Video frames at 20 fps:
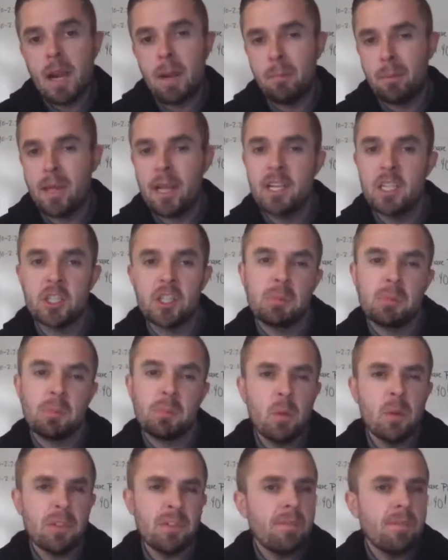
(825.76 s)
I plan to just
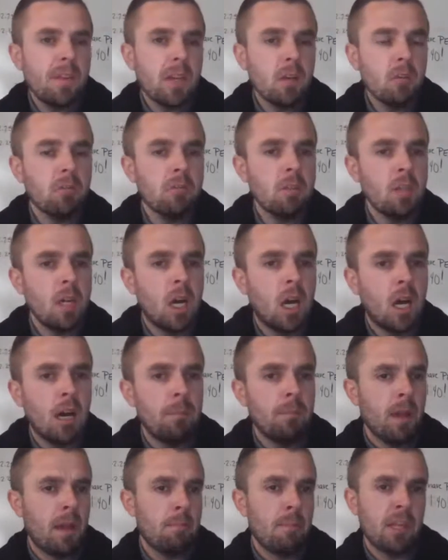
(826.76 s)
be with the field
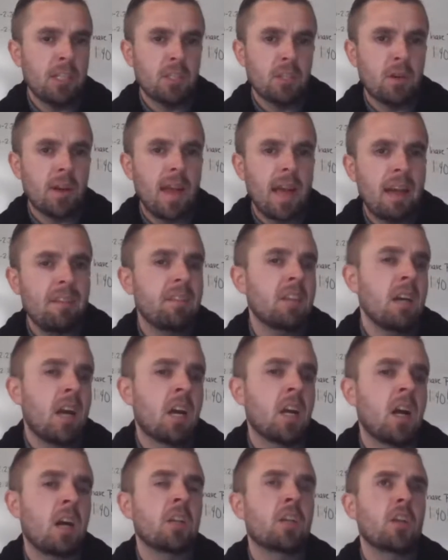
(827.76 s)
and make sure I have
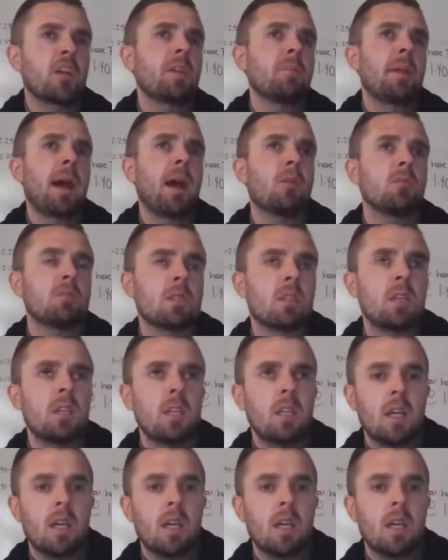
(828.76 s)
a good amount